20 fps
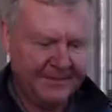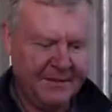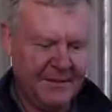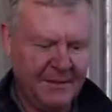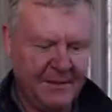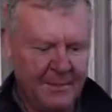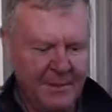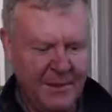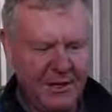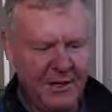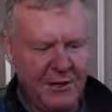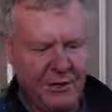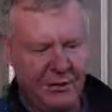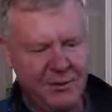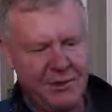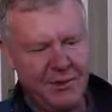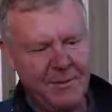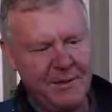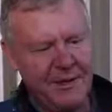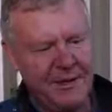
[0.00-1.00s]
It's a bit
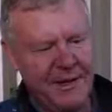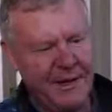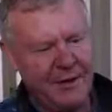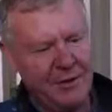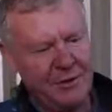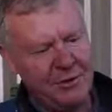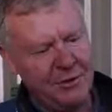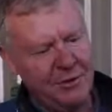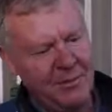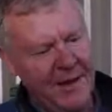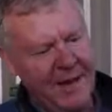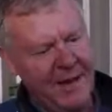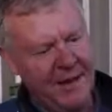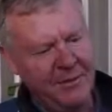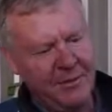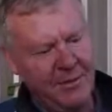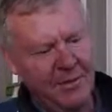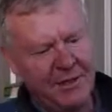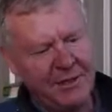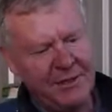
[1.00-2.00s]
dodgy, but it doesn't look too
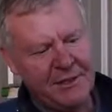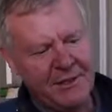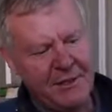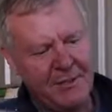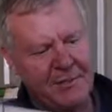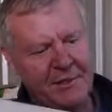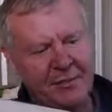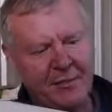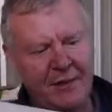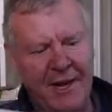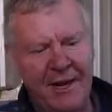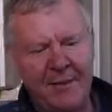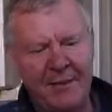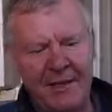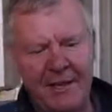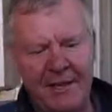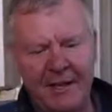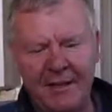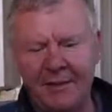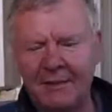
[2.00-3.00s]
bad. We might just slip the frame
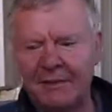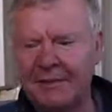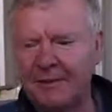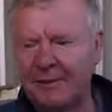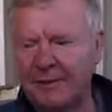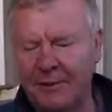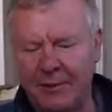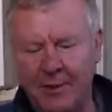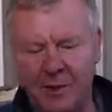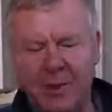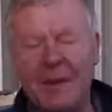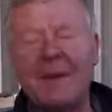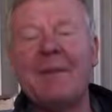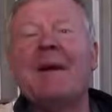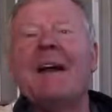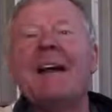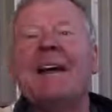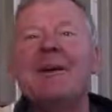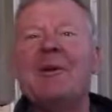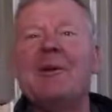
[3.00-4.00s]
in there before we
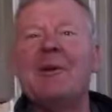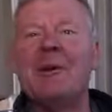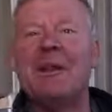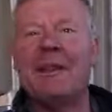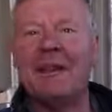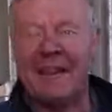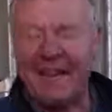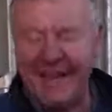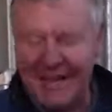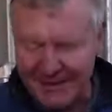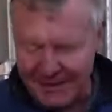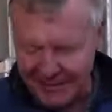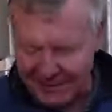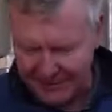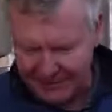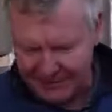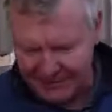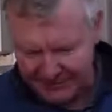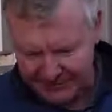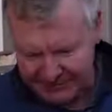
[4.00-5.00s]
make all of the
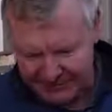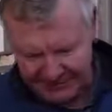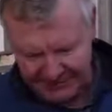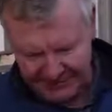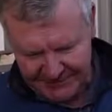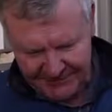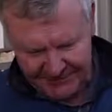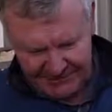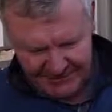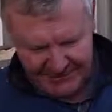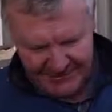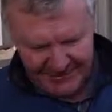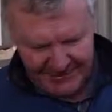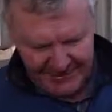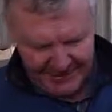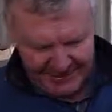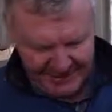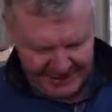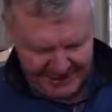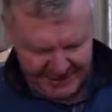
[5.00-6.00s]
cuts.
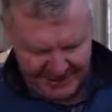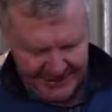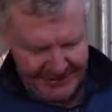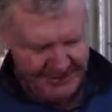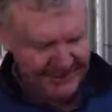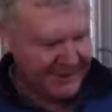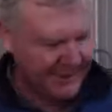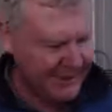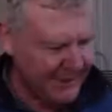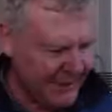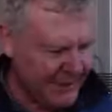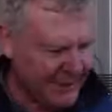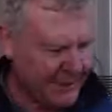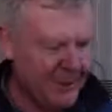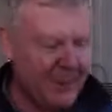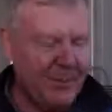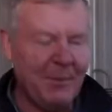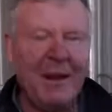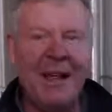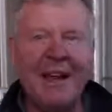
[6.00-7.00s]
That's a
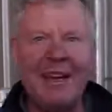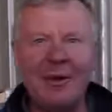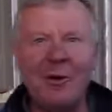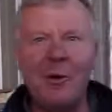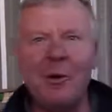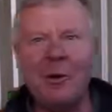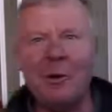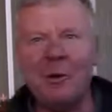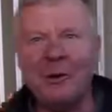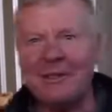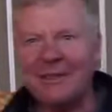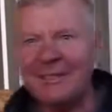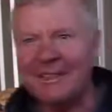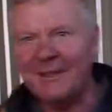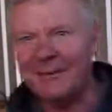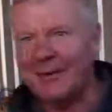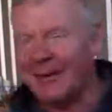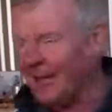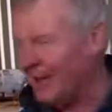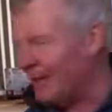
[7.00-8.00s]
bit bloody awkward
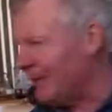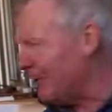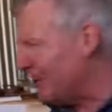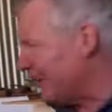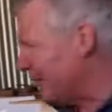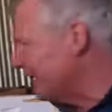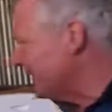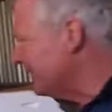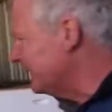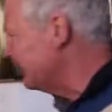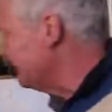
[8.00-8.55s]
seeing what you're doing.